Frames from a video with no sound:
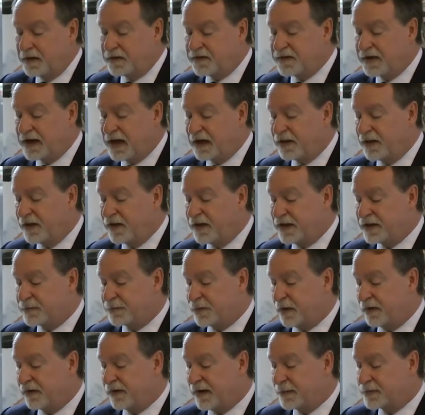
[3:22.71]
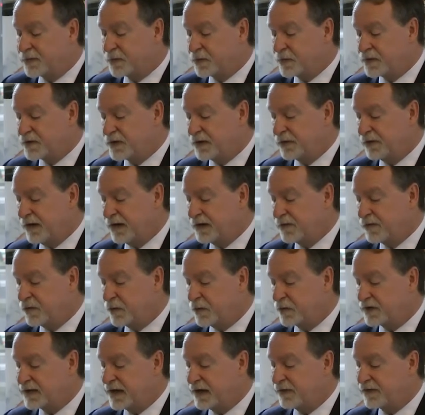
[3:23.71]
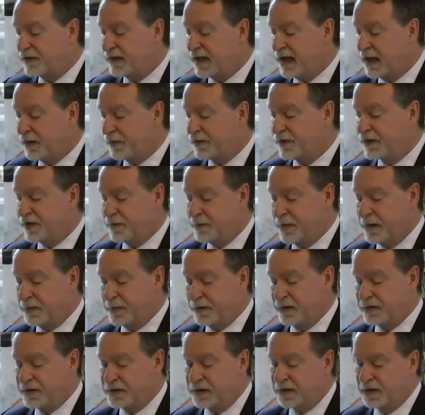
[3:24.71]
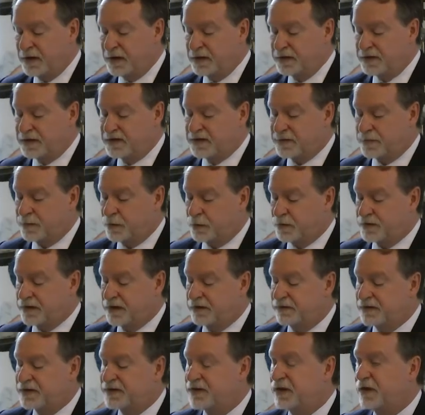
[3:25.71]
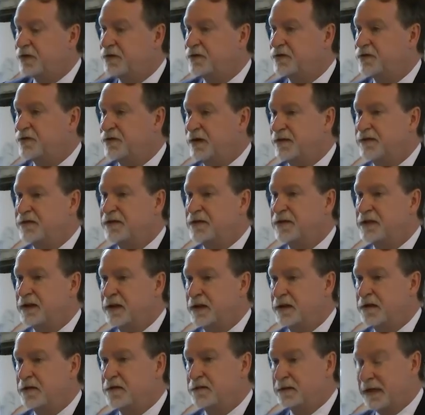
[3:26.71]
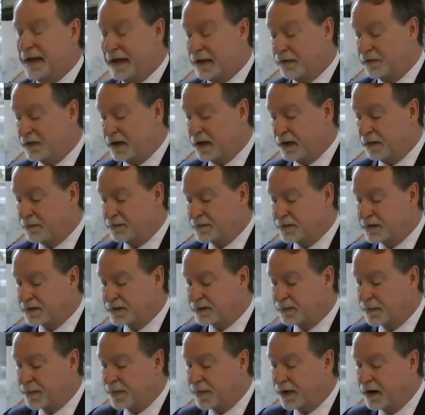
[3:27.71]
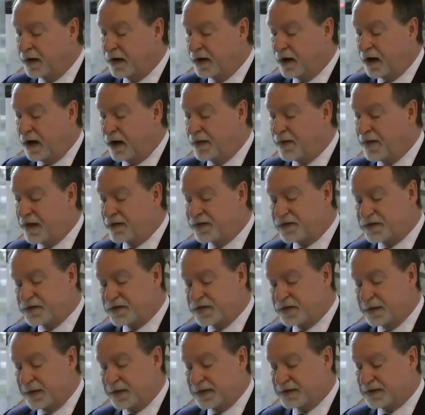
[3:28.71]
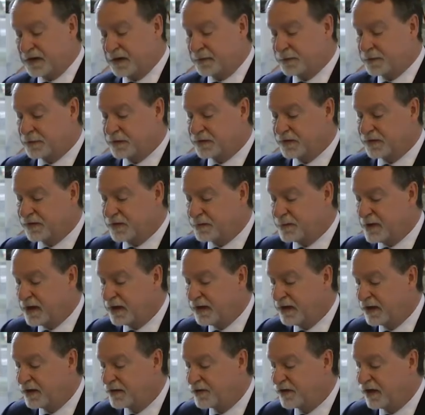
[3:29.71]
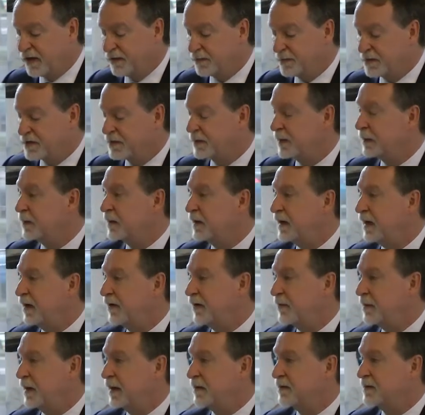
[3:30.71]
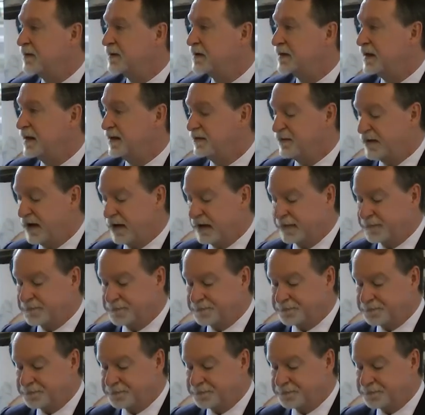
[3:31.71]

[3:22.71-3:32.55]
Together, these programs also reinforce Alfred Health's commitment to supporting research-driven clinical outcomes. And they're just 2 examples of the many achievements we will hear about this evening.